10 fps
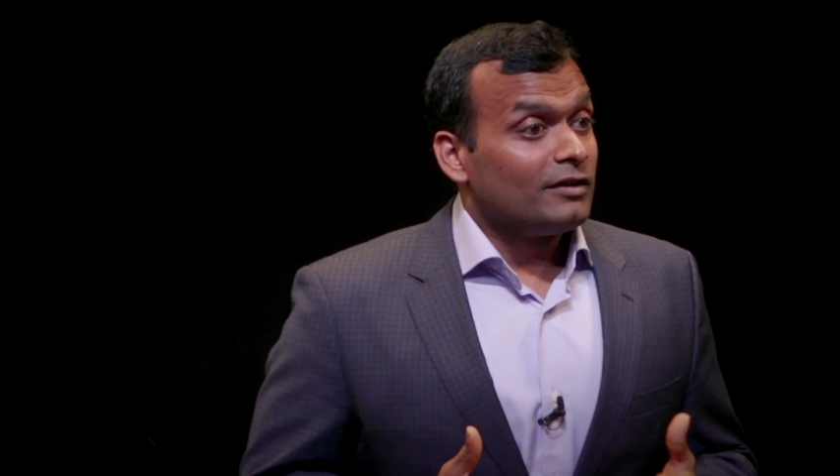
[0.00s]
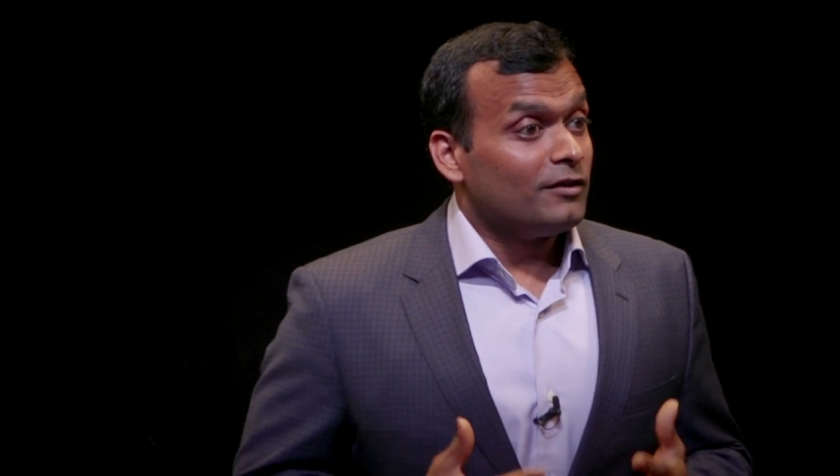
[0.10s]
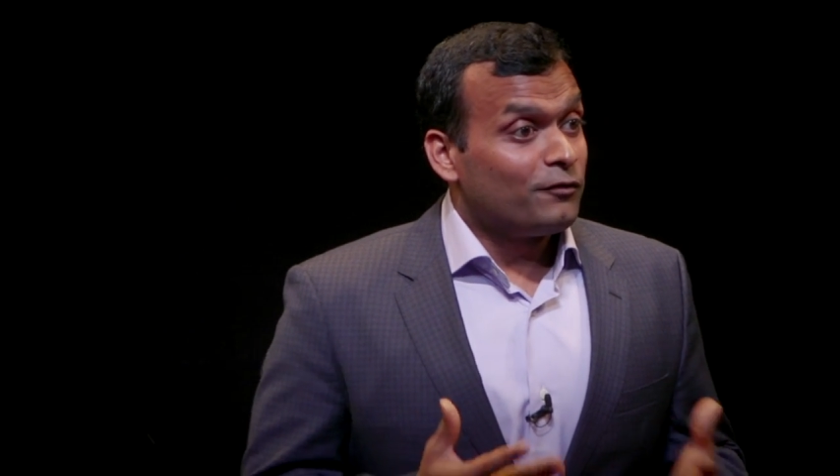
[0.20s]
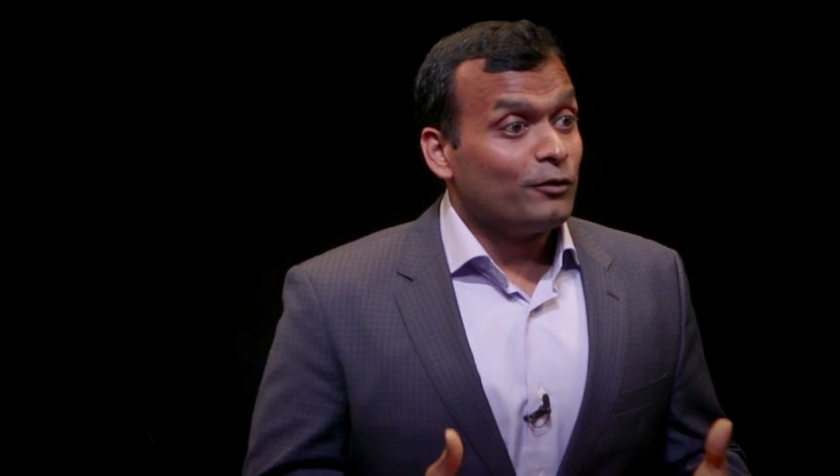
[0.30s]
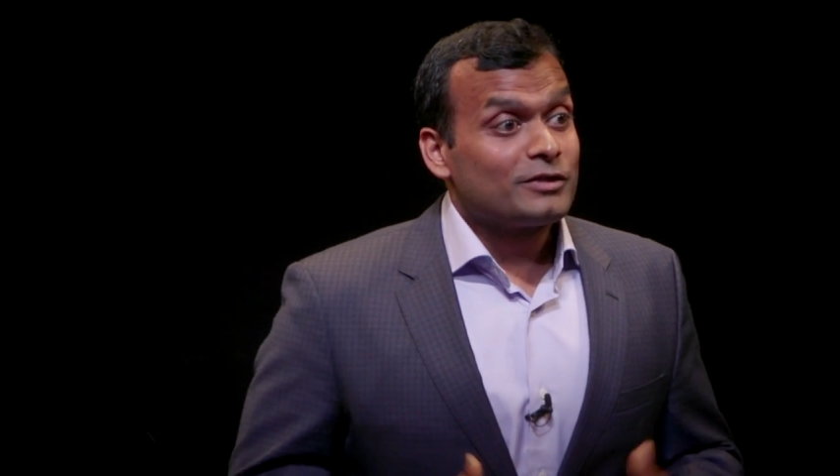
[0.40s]

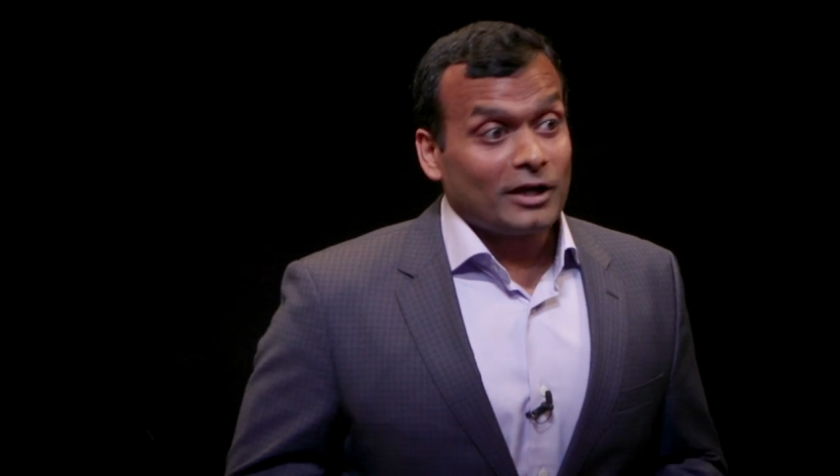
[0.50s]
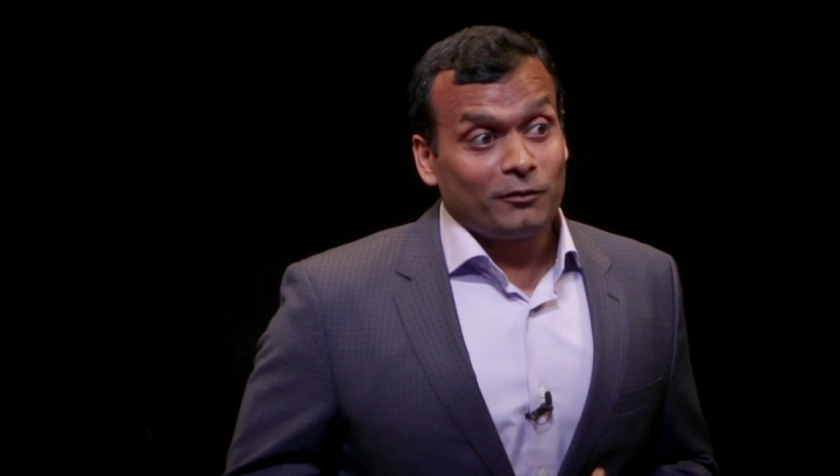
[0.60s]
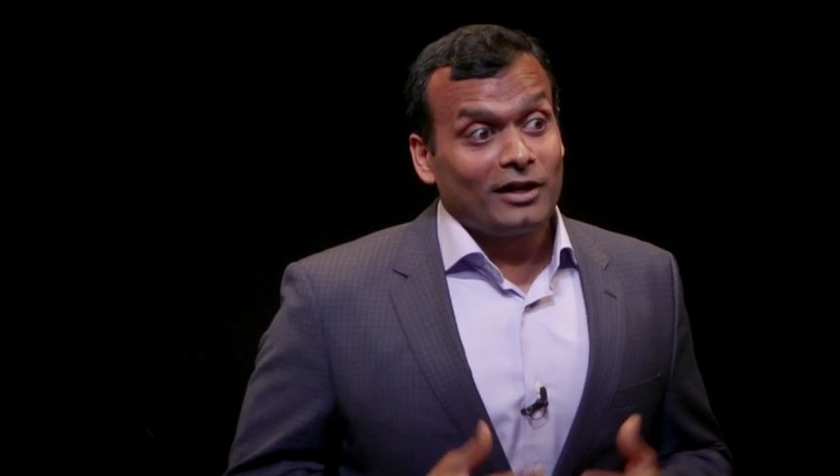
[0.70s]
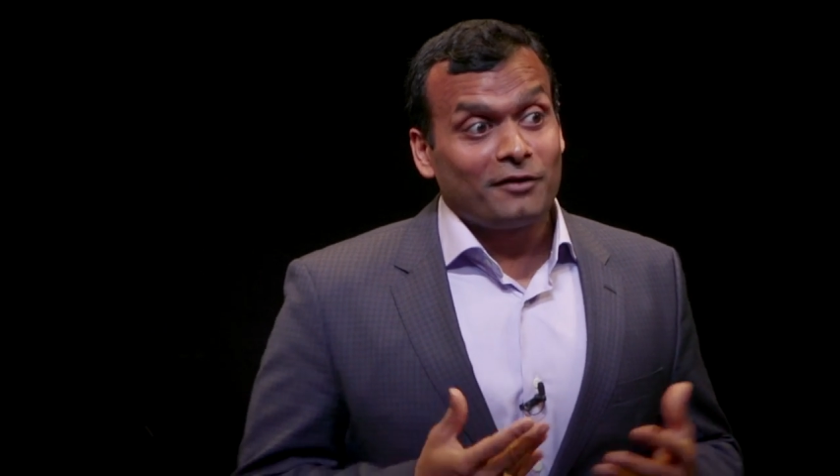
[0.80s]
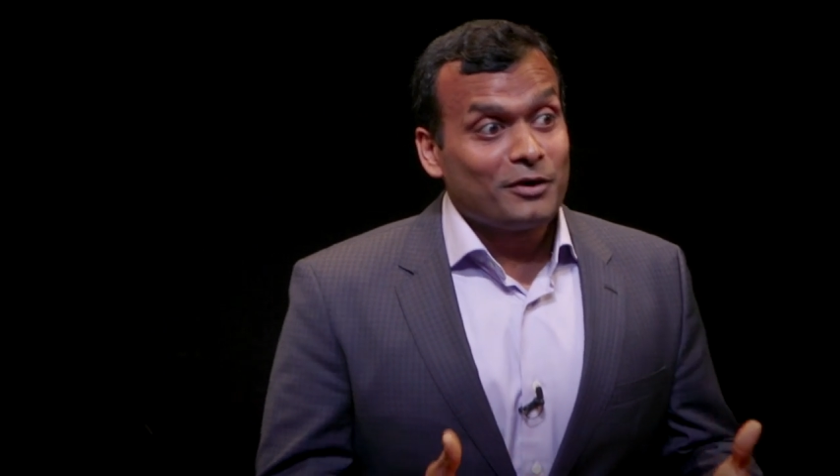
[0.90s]
the foods that
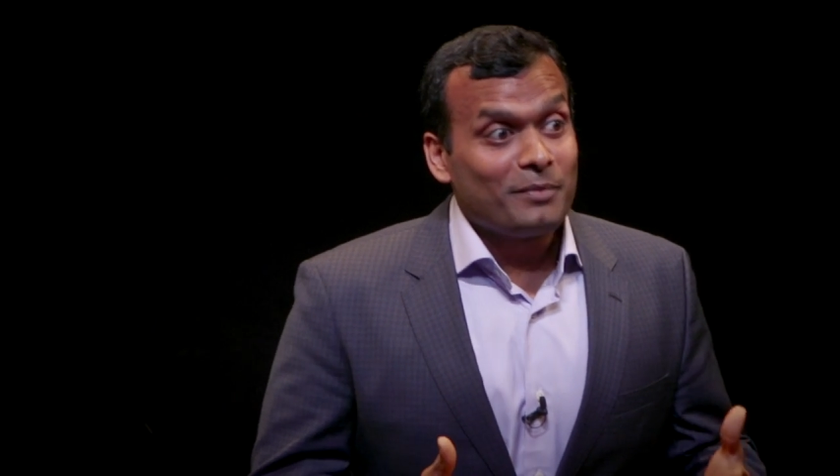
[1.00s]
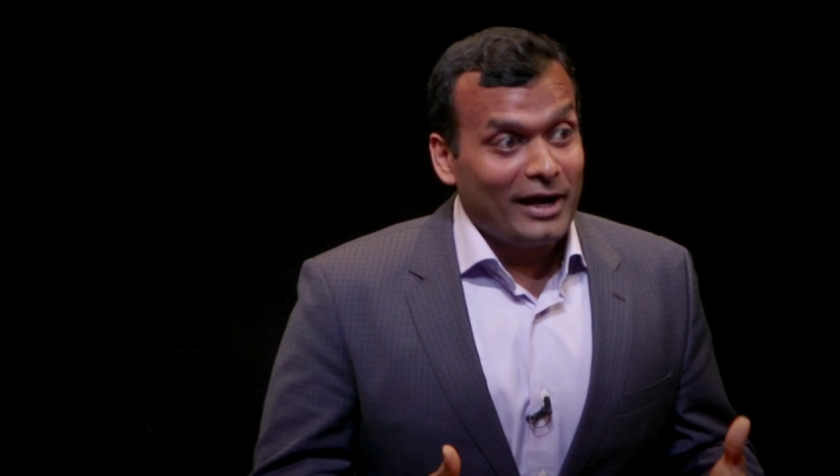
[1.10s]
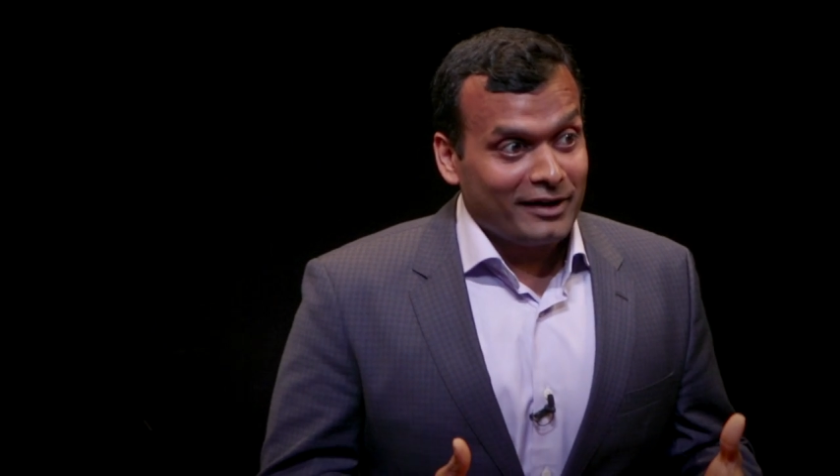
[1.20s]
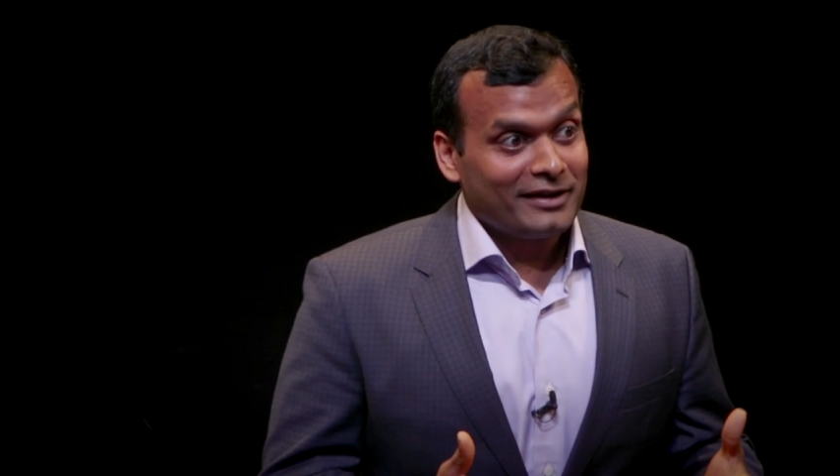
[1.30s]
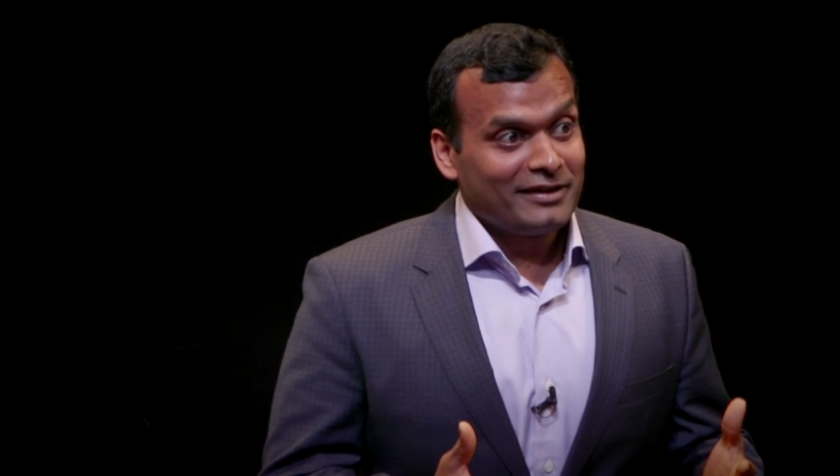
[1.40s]
will love you
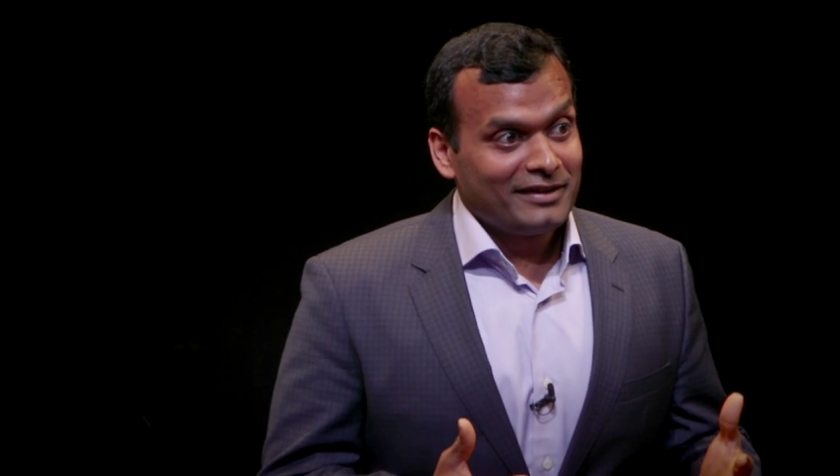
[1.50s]
back